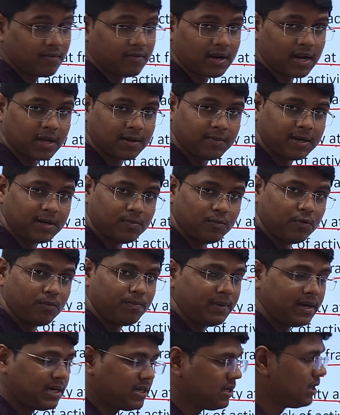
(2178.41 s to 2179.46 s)
fragment
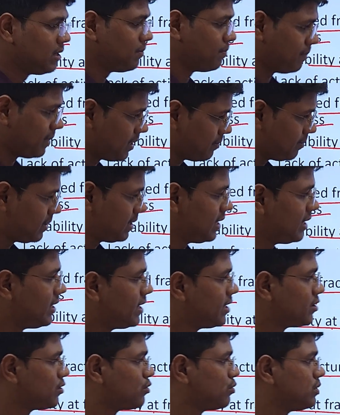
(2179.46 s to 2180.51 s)
movement may be
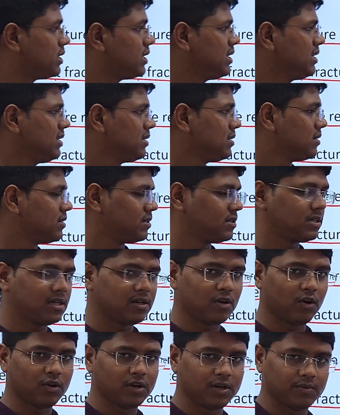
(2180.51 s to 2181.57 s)
leading to the
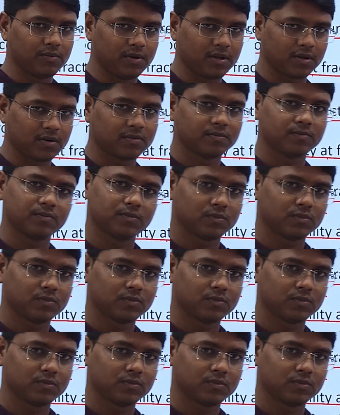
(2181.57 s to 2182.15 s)
non-union.